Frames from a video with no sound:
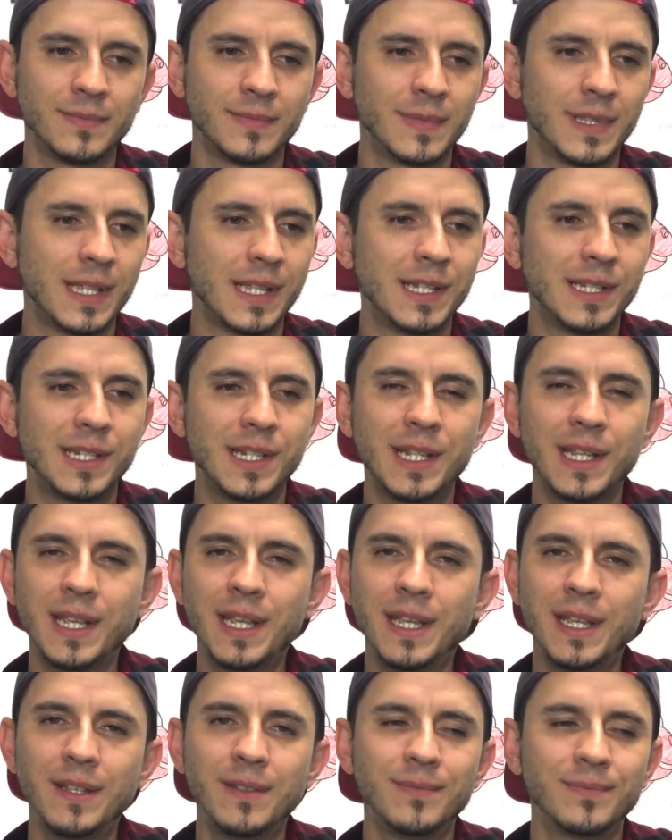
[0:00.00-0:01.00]
Easy
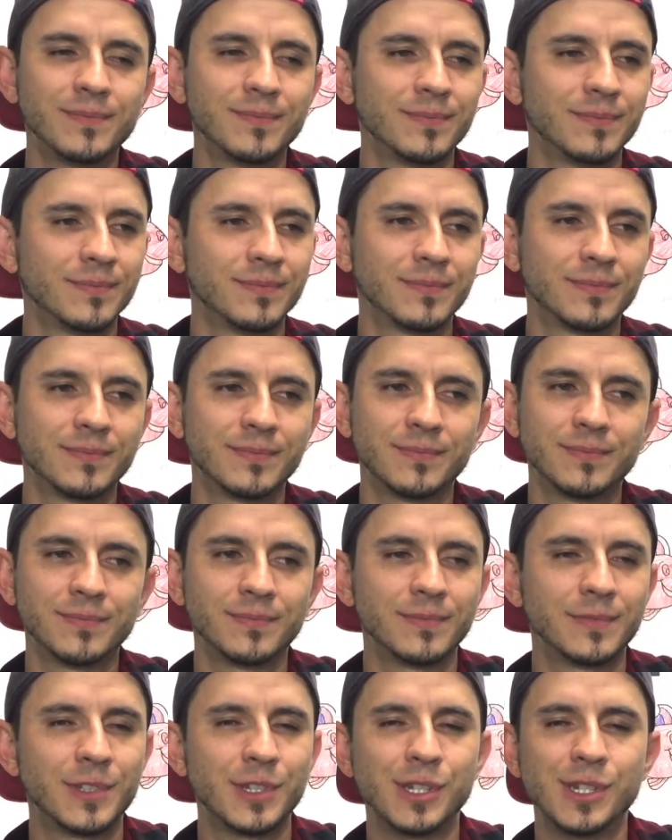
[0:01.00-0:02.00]
E,
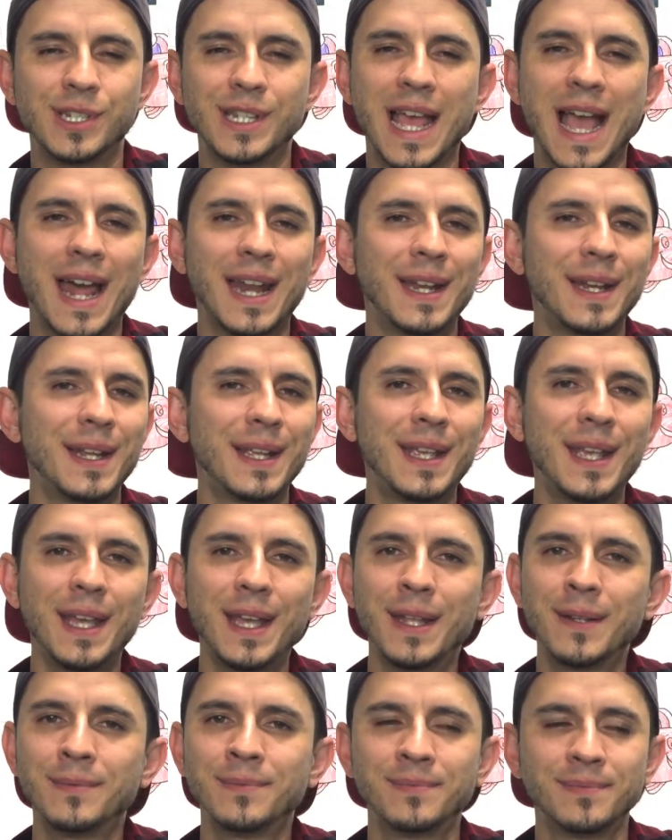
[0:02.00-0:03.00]
she's at it
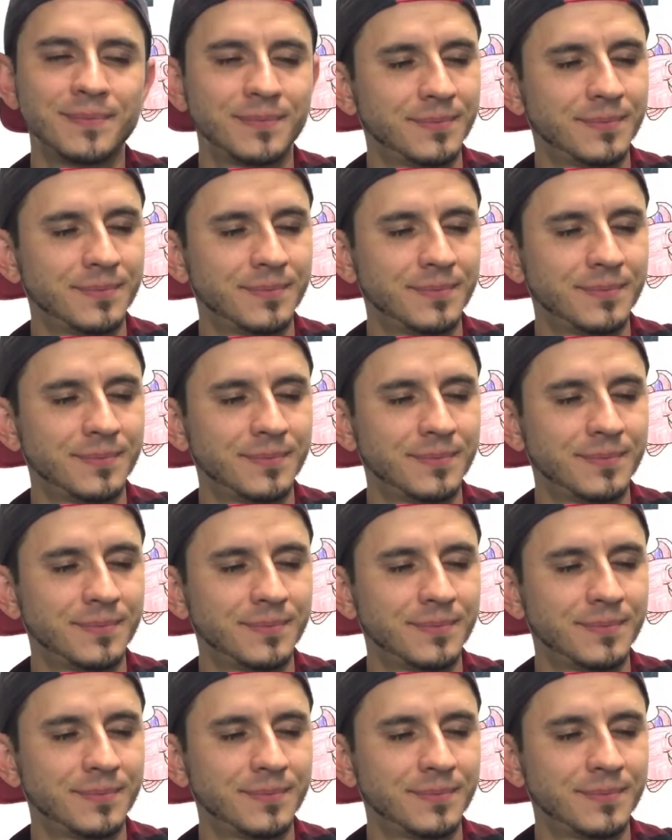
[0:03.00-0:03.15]
again. And